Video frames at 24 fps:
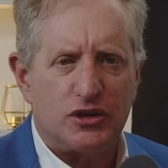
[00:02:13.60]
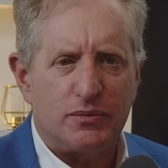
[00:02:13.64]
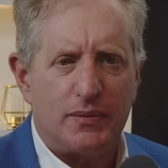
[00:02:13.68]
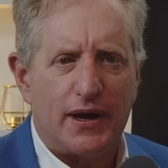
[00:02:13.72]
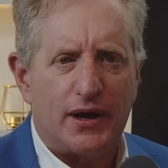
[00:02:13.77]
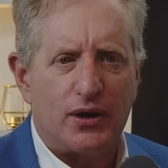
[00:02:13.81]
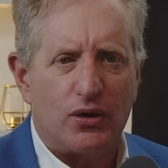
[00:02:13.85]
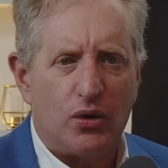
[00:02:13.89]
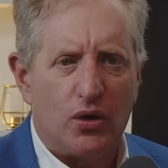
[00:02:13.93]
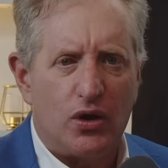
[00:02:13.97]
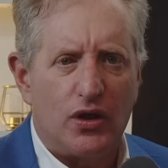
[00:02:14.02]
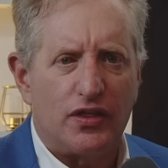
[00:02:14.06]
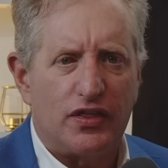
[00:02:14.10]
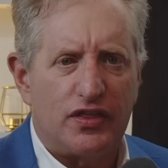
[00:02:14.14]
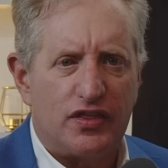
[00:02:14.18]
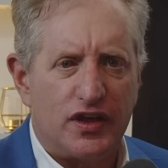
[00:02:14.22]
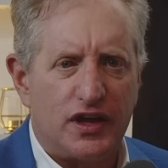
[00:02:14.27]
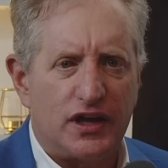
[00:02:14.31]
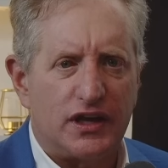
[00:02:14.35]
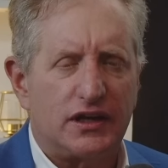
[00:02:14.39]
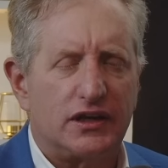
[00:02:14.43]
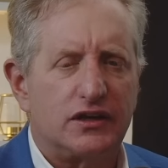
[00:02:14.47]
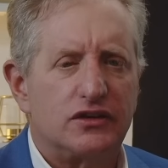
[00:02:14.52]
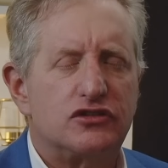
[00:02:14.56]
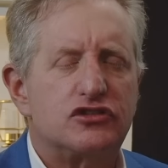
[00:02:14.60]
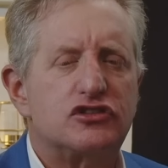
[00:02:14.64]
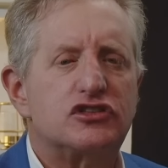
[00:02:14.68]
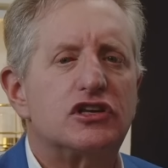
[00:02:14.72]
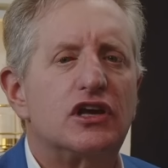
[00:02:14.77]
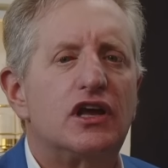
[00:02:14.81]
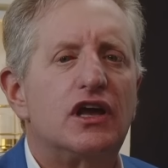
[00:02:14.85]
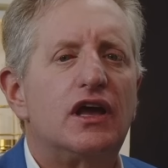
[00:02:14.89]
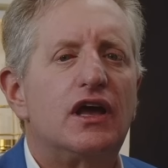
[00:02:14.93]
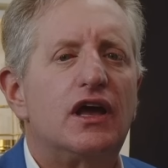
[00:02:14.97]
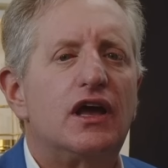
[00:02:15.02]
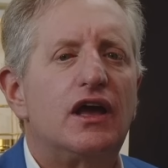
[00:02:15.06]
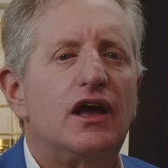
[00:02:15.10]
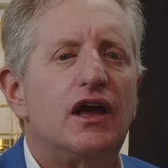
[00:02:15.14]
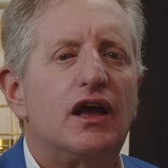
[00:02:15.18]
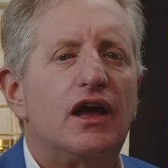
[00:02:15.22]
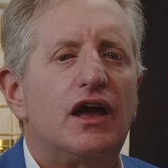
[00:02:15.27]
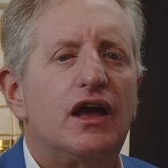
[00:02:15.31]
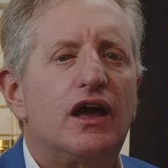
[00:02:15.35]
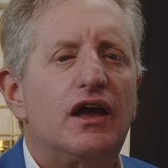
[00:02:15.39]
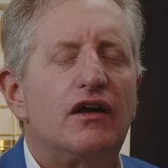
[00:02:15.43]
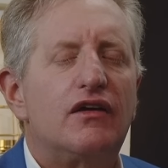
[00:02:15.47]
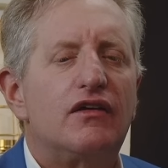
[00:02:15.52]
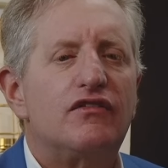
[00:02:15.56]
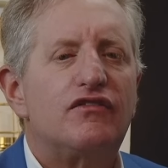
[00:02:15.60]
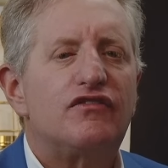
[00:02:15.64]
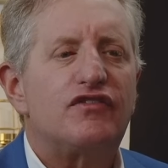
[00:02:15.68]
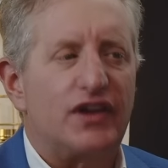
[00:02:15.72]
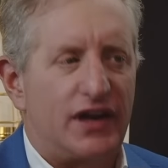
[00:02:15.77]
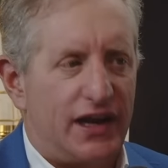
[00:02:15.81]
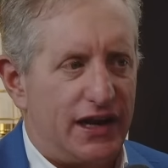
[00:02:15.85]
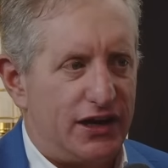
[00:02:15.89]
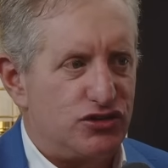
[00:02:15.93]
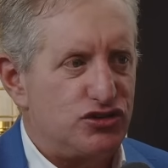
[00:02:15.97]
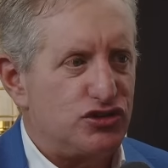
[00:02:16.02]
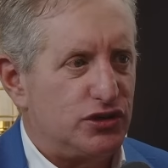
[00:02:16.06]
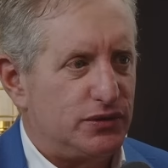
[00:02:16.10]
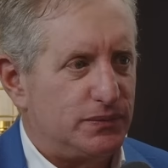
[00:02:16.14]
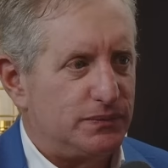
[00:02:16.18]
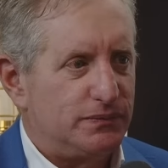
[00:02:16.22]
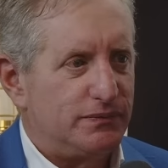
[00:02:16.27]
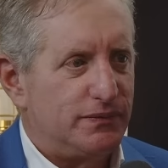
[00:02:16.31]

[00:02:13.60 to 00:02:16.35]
about all things financial.